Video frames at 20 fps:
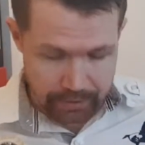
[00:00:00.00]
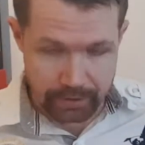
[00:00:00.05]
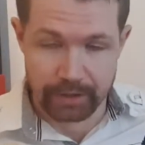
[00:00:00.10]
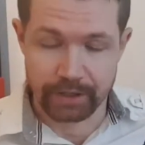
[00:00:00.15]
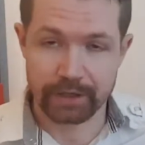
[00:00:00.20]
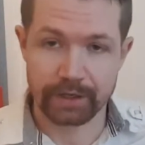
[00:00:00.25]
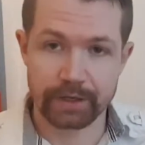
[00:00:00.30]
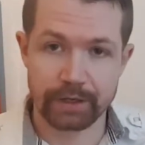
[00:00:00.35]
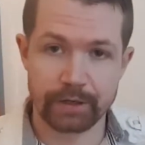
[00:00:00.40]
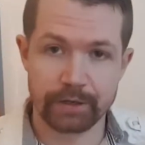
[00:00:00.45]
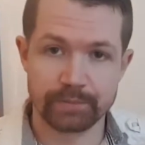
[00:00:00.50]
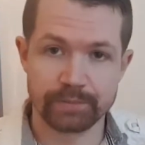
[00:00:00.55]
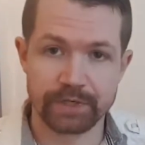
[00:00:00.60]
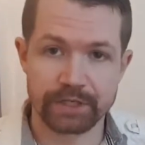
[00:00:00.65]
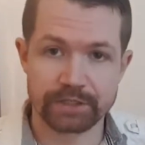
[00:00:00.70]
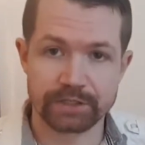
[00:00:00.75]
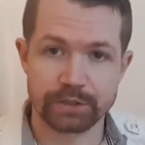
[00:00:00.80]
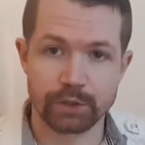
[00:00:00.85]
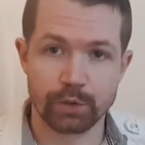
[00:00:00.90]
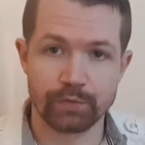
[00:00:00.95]

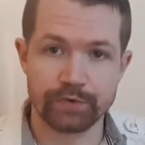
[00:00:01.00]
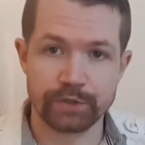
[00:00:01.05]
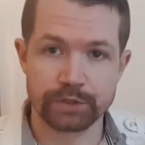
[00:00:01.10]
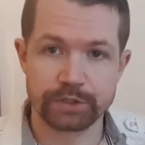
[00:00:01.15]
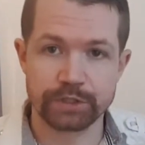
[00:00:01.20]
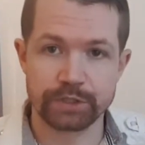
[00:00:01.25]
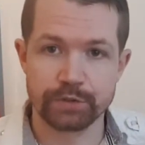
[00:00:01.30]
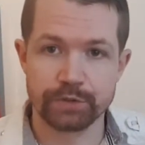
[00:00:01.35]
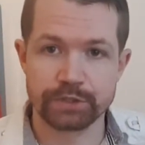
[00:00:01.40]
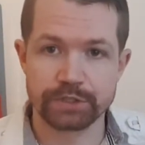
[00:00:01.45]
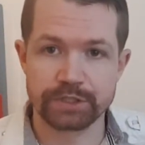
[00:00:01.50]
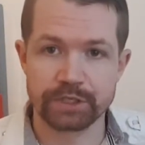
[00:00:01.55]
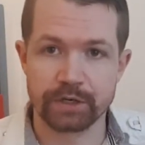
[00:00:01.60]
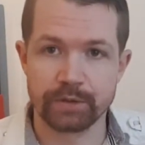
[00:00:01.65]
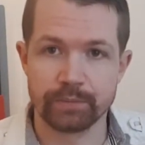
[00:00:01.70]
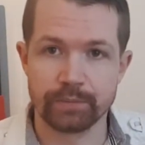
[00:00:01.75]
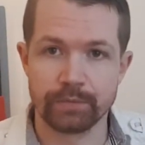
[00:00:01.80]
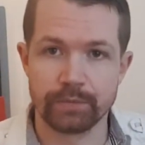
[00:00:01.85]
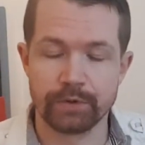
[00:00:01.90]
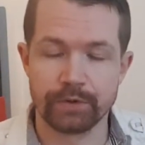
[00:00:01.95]
But over to
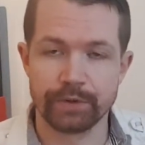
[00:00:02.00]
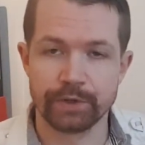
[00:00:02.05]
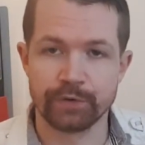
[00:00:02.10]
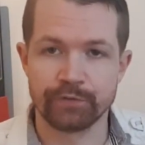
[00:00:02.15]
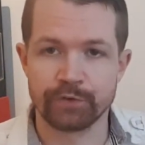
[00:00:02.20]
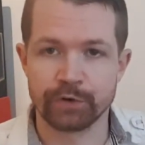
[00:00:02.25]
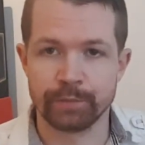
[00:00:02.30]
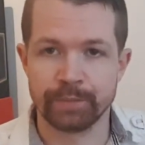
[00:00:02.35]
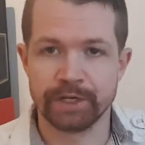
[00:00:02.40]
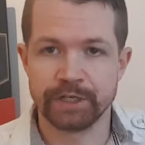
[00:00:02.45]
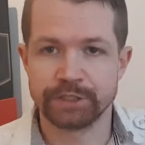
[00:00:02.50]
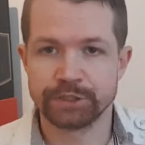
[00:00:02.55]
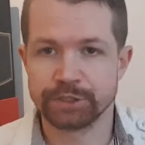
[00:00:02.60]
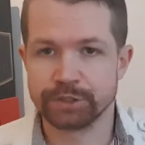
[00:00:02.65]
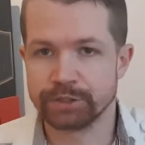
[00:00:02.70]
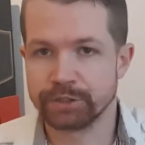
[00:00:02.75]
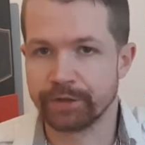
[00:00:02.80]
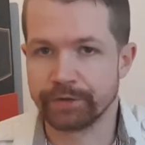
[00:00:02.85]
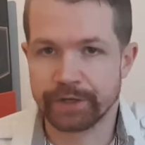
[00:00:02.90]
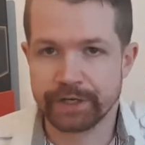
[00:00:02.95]
some
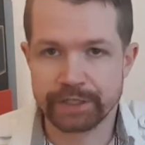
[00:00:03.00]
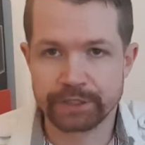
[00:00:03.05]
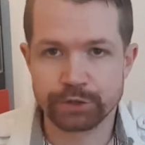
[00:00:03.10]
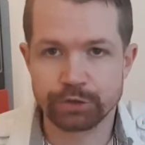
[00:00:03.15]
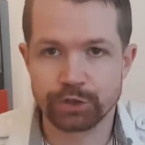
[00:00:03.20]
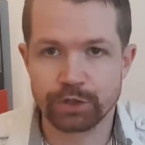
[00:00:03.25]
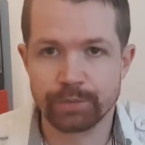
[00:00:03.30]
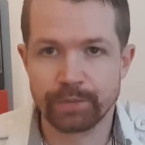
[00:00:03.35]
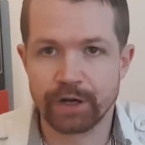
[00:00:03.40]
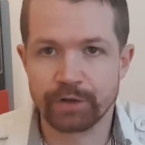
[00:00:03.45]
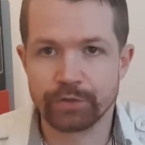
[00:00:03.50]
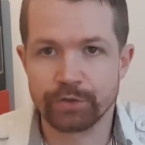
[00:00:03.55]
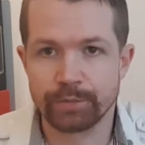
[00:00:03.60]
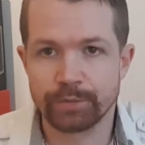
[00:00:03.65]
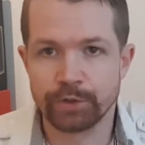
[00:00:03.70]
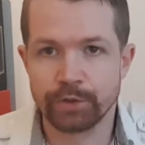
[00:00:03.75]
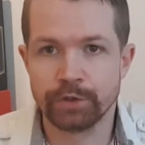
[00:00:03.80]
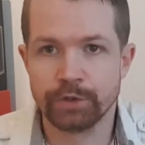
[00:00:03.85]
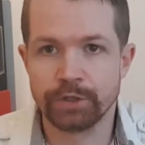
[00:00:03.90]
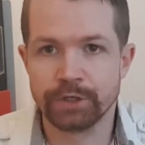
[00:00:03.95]
information and history about the
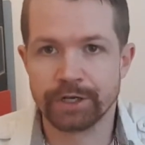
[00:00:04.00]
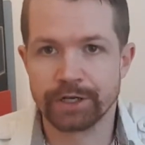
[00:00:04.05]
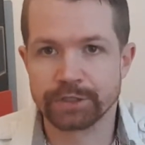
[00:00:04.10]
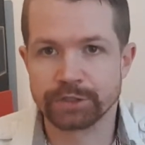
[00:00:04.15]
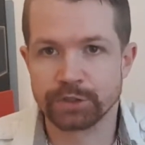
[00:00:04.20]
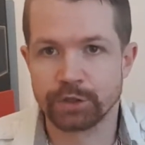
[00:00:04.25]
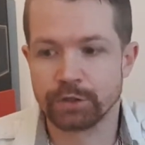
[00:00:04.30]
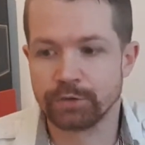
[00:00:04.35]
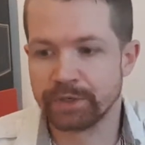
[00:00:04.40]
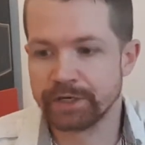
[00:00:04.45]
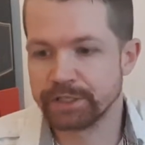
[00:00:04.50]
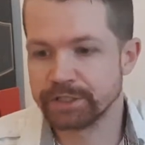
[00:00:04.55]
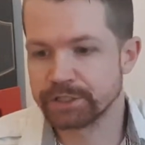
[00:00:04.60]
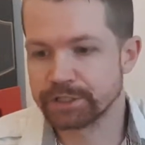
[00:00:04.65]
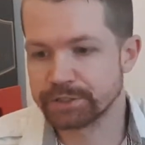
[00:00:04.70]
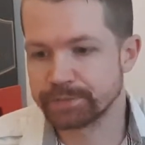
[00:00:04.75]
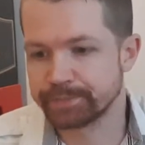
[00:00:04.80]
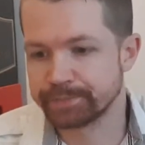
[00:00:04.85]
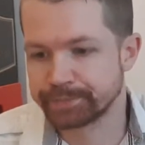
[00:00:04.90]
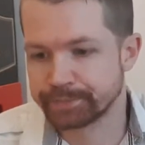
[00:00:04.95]
brewery as
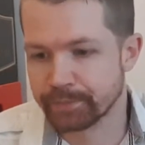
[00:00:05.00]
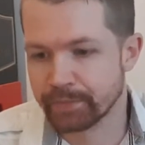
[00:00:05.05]
always.